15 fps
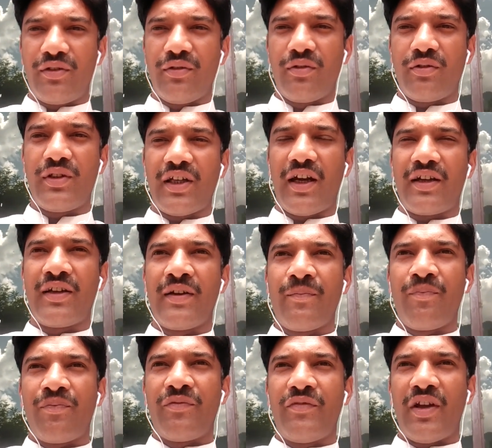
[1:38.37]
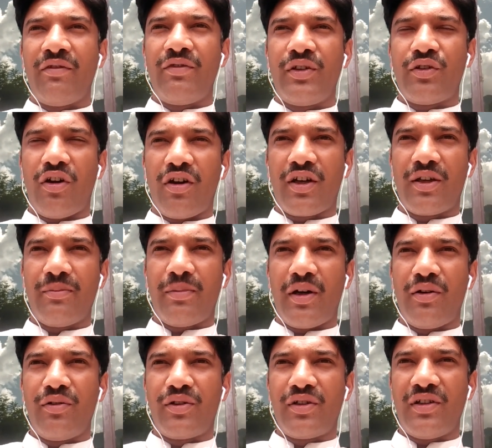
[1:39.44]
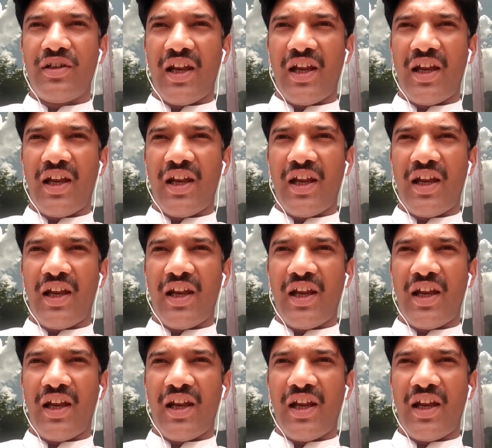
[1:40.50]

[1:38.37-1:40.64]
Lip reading: You know that when we talk about